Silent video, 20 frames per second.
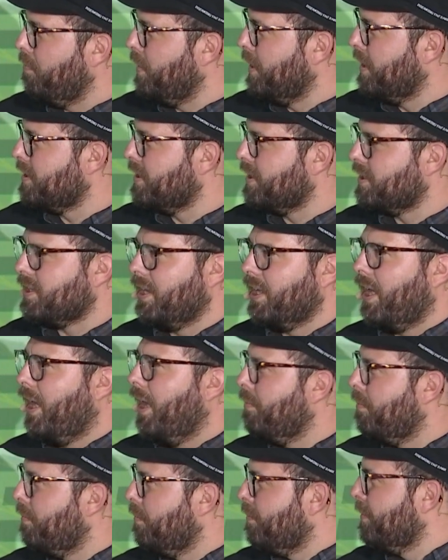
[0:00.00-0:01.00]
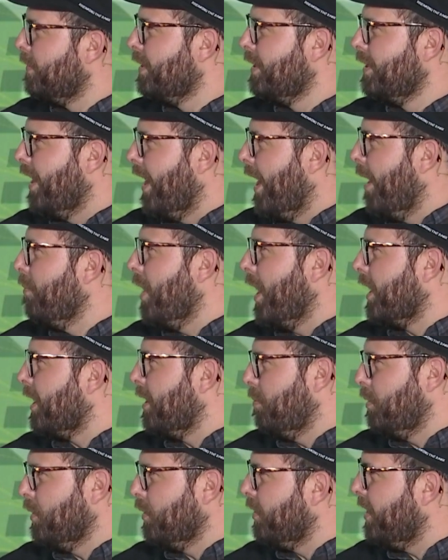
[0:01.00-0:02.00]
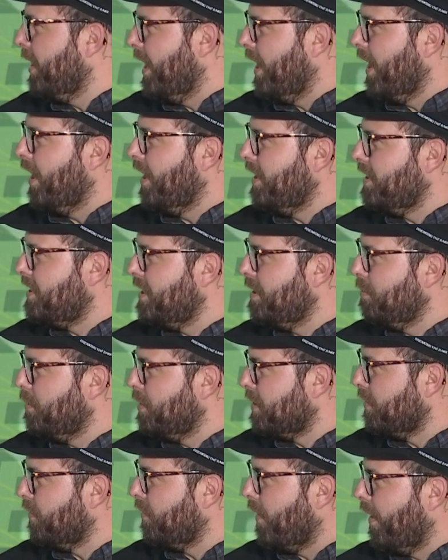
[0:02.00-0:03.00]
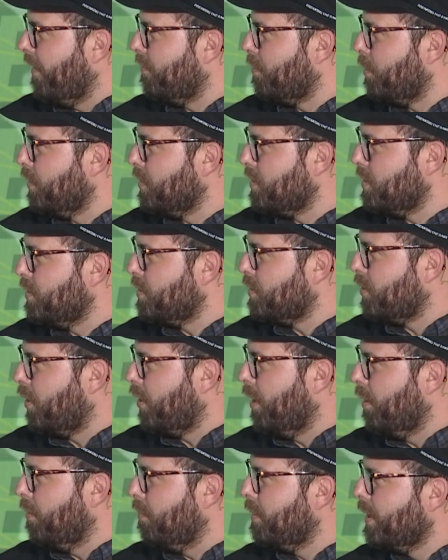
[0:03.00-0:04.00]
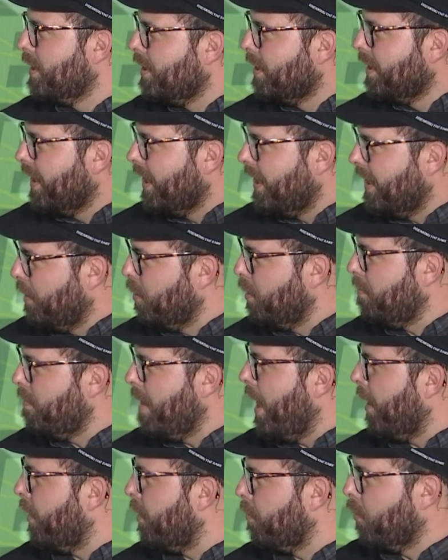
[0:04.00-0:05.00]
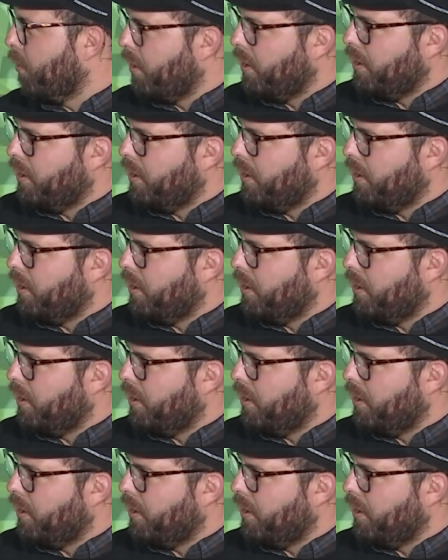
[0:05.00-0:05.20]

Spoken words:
Because it's like I'm not going to build an AI team as a 5-person startup. It would matter more